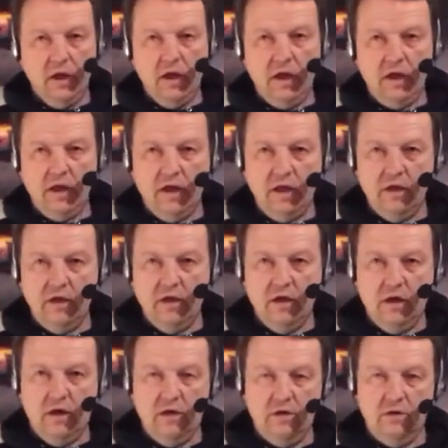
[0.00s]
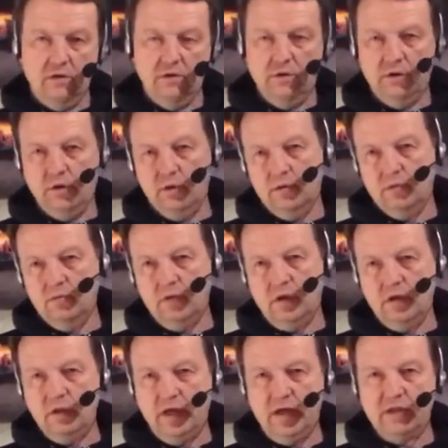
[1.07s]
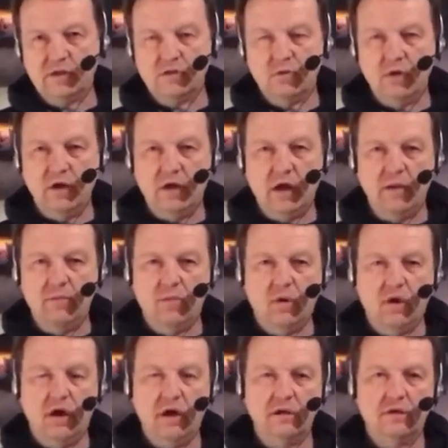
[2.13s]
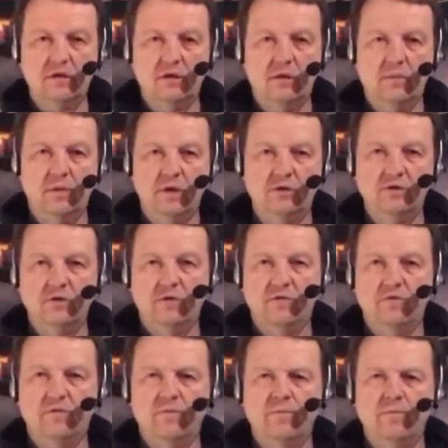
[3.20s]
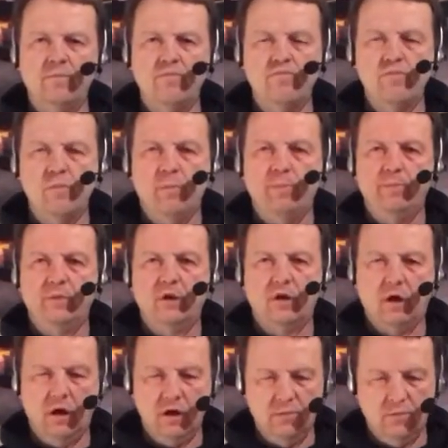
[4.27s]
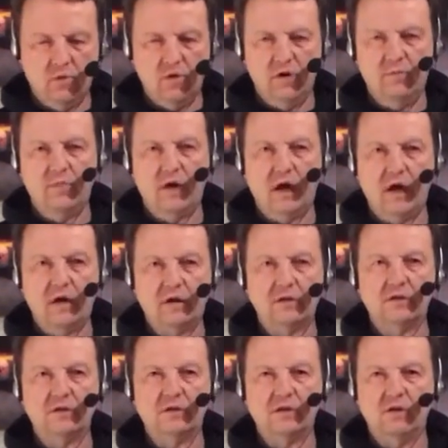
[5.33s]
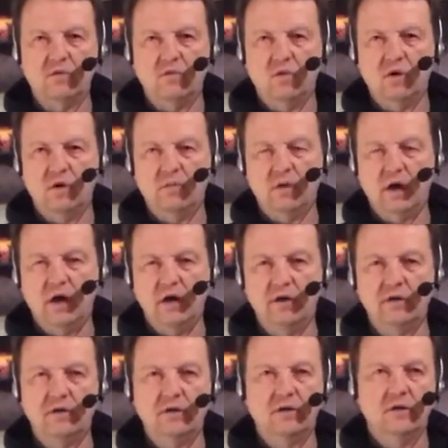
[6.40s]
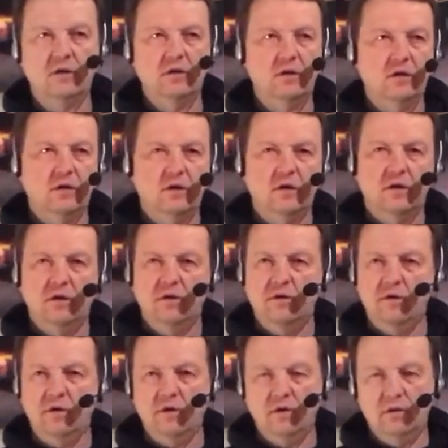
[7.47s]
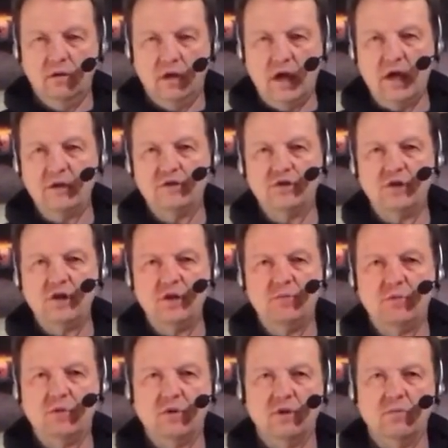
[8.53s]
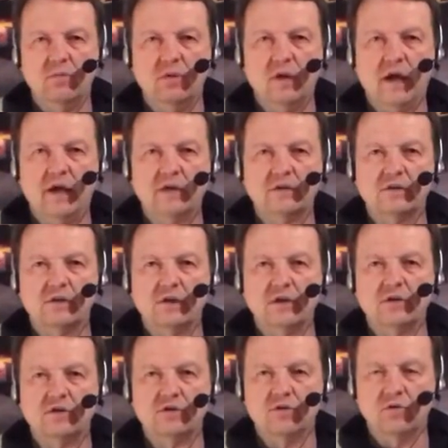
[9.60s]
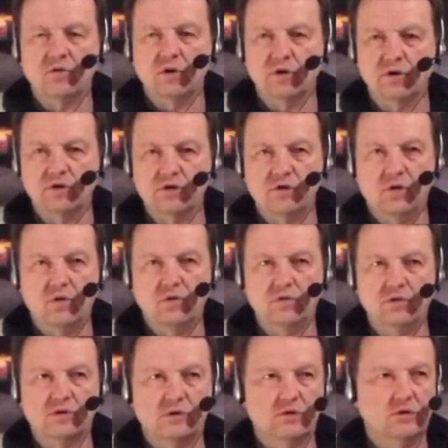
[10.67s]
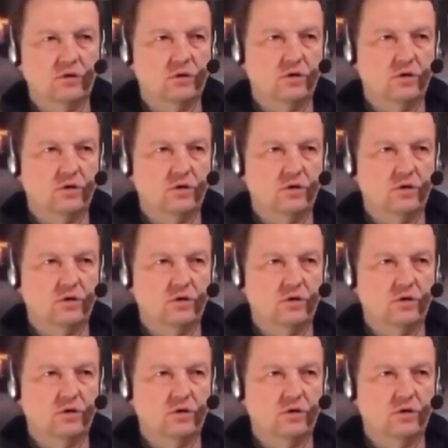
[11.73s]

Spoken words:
And then last week I bought a bunch of cardboard boxes at Walmart. They're a lot cheaper than plastic storage totes.